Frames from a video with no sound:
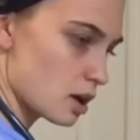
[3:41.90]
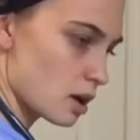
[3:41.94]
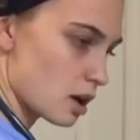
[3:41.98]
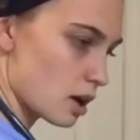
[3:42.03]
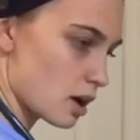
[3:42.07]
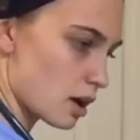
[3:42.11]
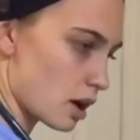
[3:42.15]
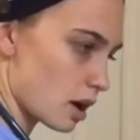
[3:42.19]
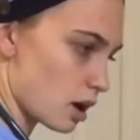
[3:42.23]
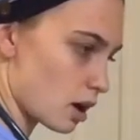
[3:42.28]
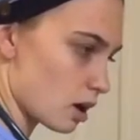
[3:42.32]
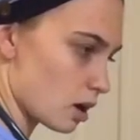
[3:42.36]

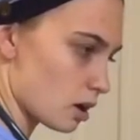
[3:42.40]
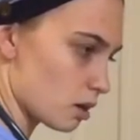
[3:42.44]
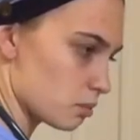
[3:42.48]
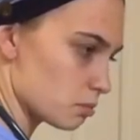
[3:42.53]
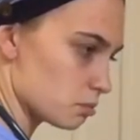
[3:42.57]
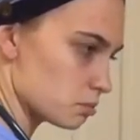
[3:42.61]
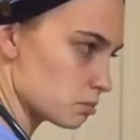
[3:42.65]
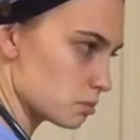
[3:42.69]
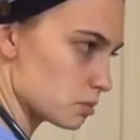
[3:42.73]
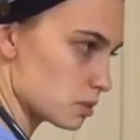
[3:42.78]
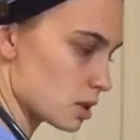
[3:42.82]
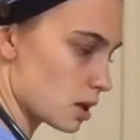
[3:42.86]

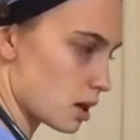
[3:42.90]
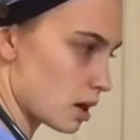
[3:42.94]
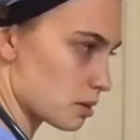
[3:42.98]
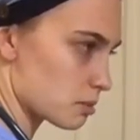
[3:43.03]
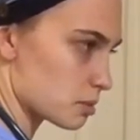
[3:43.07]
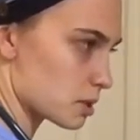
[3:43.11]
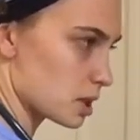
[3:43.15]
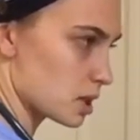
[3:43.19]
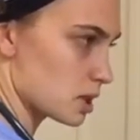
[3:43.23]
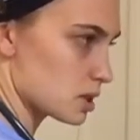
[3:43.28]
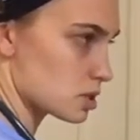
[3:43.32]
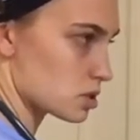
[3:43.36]
I'm
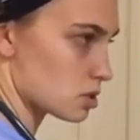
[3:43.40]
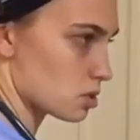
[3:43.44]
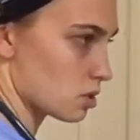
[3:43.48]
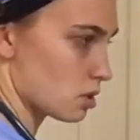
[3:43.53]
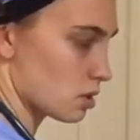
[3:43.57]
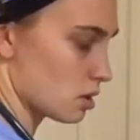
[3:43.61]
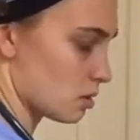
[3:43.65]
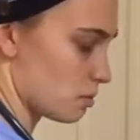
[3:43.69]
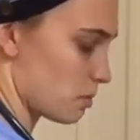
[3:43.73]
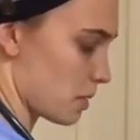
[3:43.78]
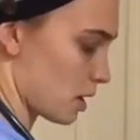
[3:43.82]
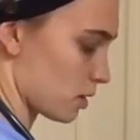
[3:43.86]
going to insert it
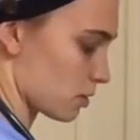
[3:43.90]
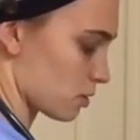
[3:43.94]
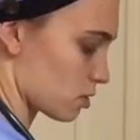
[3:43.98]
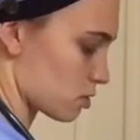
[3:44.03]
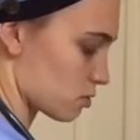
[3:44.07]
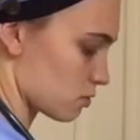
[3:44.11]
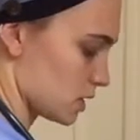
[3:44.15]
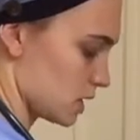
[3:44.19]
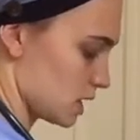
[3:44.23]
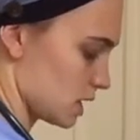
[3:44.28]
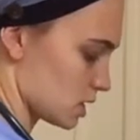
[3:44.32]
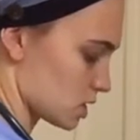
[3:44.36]
about
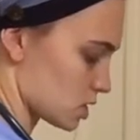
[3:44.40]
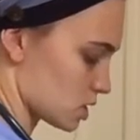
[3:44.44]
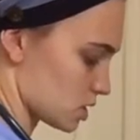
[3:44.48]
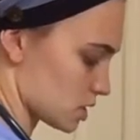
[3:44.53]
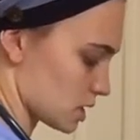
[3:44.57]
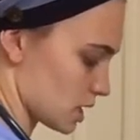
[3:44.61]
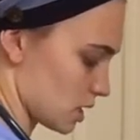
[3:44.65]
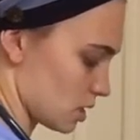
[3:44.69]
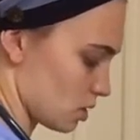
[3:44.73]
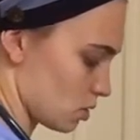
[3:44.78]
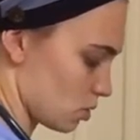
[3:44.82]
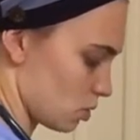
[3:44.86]
3 inches
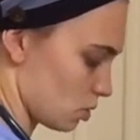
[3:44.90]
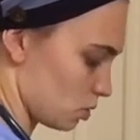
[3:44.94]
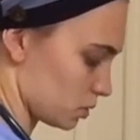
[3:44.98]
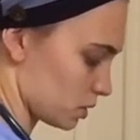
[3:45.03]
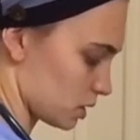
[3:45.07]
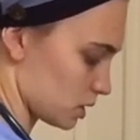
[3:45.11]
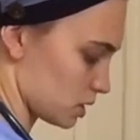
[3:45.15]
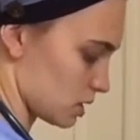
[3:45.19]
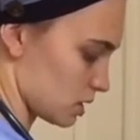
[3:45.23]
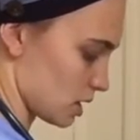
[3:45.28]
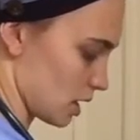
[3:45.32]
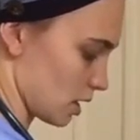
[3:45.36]
and hold
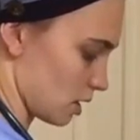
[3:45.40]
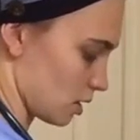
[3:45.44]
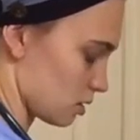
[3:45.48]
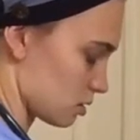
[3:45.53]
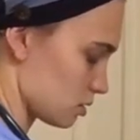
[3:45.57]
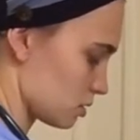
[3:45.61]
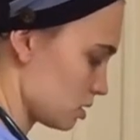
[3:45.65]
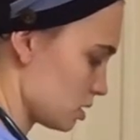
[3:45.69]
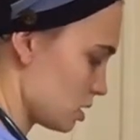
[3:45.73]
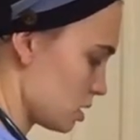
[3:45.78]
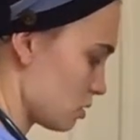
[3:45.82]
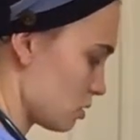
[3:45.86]
it there.
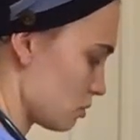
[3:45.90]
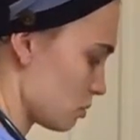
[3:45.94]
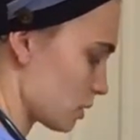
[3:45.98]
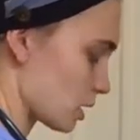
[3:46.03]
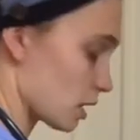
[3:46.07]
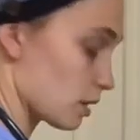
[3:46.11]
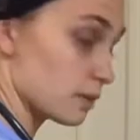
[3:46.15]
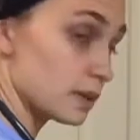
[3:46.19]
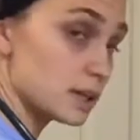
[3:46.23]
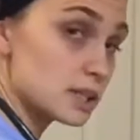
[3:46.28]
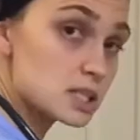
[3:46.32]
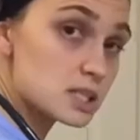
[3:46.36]
When I
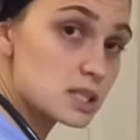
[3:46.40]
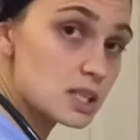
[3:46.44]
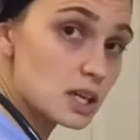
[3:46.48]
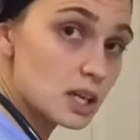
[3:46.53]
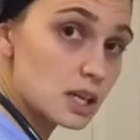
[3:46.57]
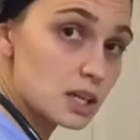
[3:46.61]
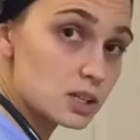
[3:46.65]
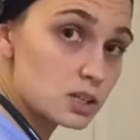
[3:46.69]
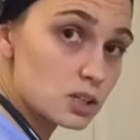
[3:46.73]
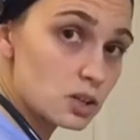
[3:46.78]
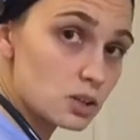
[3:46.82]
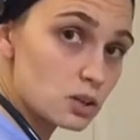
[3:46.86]
reach the
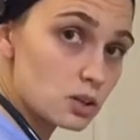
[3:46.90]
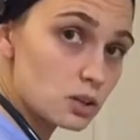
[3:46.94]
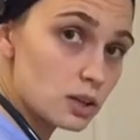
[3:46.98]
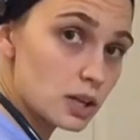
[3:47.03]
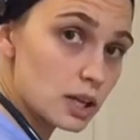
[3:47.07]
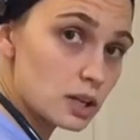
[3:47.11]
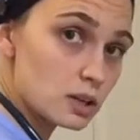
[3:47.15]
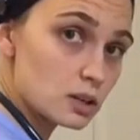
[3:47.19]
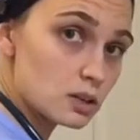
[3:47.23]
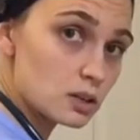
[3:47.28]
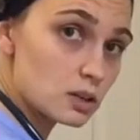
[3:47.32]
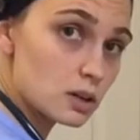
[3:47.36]
internal
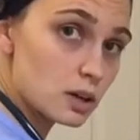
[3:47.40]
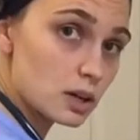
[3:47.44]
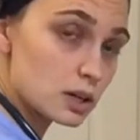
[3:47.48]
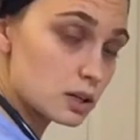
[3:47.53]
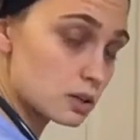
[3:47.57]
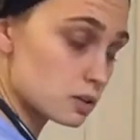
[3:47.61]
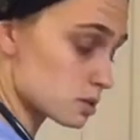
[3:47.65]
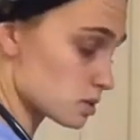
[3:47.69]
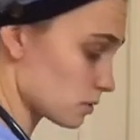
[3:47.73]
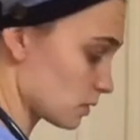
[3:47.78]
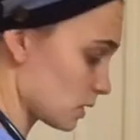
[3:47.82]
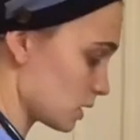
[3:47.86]
anal
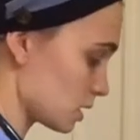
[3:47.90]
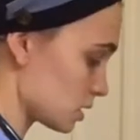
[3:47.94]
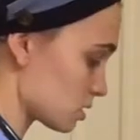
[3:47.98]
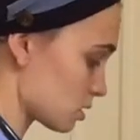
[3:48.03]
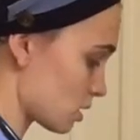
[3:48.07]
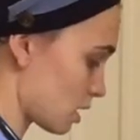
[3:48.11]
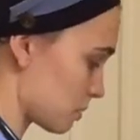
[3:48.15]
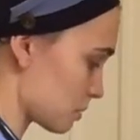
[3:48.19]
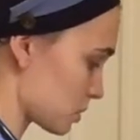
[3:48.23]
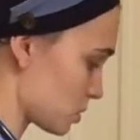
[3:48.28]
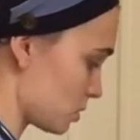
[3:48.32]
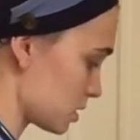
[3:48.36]
sphincter,
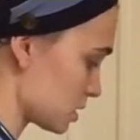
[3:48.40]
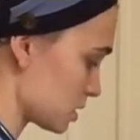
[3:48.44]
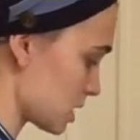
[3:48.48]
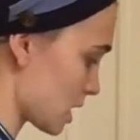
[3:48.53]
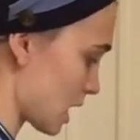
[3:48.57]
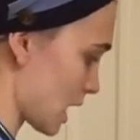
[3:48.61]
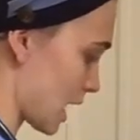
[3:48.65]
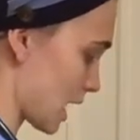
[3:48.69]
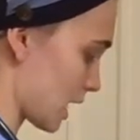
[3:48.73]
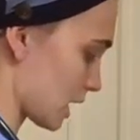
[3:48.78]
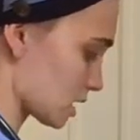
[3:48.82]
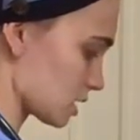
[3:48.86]
I'm going to
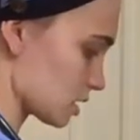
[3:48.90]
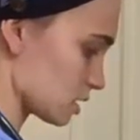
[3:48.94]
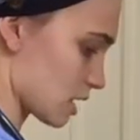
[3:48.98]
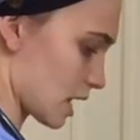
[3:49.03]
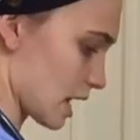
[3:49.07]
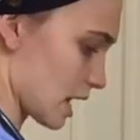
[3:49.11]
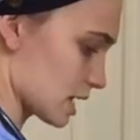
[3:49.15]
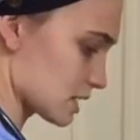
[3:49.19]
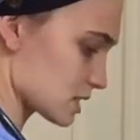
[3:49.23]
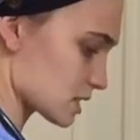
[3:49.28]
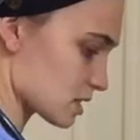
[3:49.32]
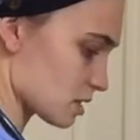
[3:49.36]

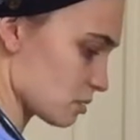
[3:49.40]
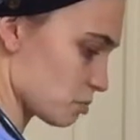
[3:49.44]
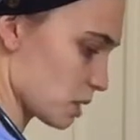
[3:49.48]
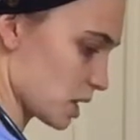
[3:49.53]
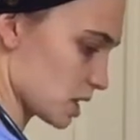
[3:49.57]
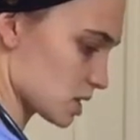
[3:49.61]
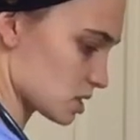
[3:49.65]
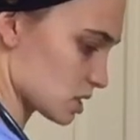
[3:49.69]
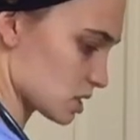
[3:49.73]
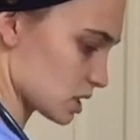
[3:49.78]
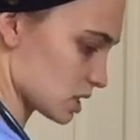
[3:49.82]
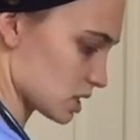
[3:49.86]
ask the
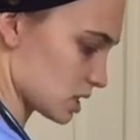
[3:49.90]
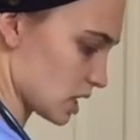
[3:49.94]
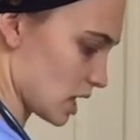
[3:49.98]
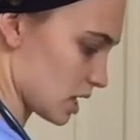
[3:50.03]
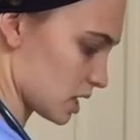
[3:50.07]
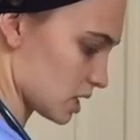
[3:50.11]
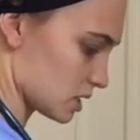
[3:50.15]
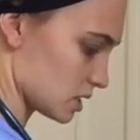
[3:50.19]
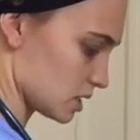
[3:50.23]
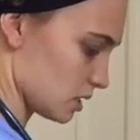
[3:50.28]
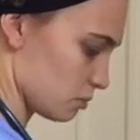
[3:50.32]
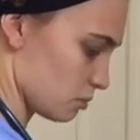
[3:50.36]
patient to take
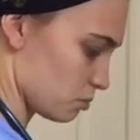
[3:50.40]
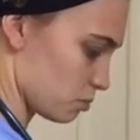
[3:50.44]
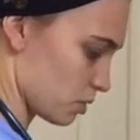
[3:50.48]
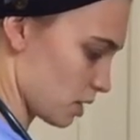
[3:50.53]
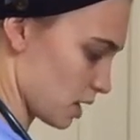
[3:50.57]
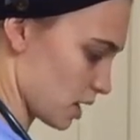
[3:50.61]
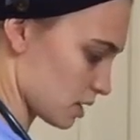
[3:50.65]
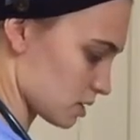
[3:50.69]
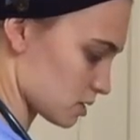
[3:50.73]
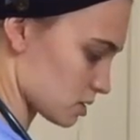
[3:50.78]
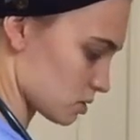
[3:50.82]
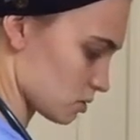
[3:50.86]
a deep
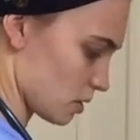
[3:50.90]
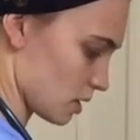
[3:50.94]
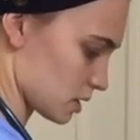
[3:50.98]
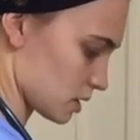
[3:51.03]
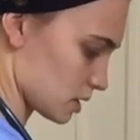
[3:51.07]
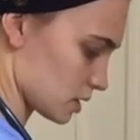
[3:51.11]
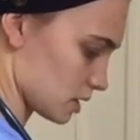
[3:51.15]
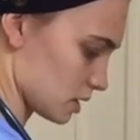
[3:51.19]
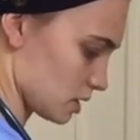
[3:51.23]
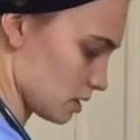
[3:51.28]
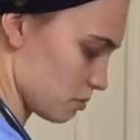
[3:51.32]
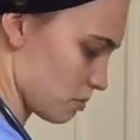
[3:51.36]
breath so I can
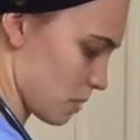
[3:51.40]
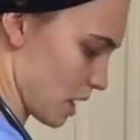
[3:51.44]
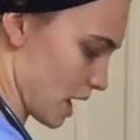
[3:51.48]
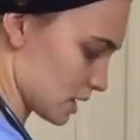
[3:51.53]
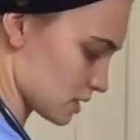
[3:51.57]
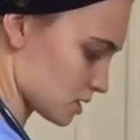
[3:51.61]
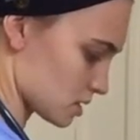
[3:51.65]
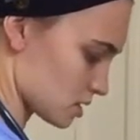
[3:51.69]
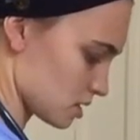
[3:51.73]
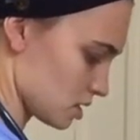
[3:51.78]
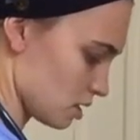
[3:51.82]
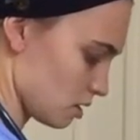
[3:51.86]
get
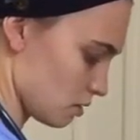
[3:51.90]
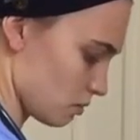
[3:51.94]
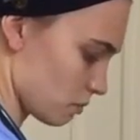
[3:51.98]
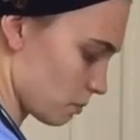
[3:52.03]
past it.